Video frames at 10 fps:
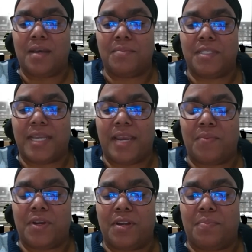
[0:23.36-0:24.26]
Tonight, we're
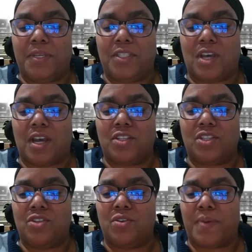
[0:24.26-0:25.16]
going to be talking to
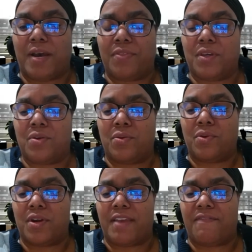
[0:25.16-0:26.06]
you about the COR
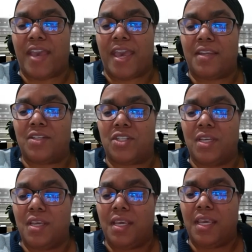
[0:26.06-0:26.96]
Advantage
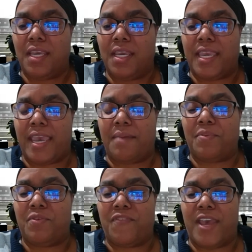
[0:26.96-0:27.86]
and Cambu
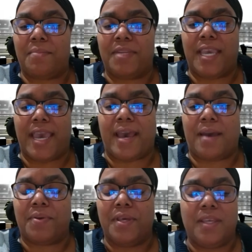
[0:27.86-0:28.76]
Family app
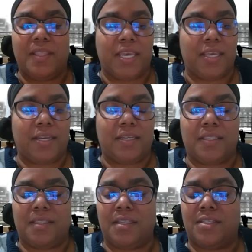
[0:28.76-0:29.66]
that
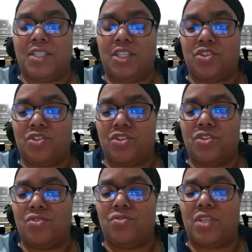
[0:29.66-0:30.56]
the teachers
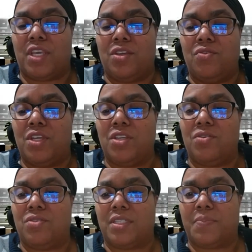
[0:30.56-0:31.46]
use and you can use
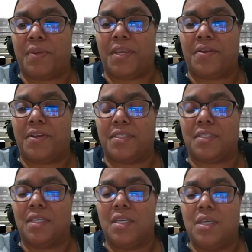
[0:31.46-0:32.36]
as parents
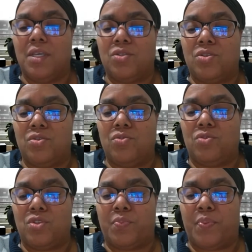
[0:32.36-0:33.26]
to
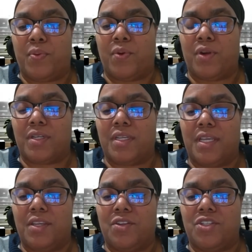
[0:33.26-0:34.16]
support in
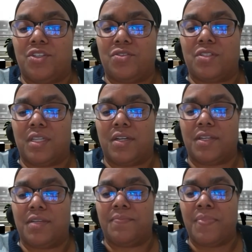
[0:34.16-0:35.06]
your children's
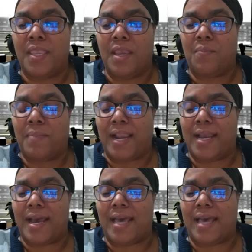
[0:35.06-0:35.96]
learning. My
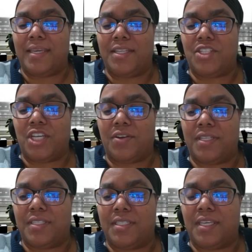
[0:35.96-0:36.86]
colleague, Jerry
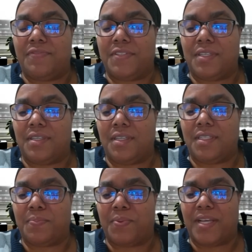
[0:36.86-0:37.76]
Sifton, is
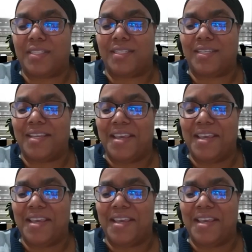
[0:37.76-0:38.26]
present.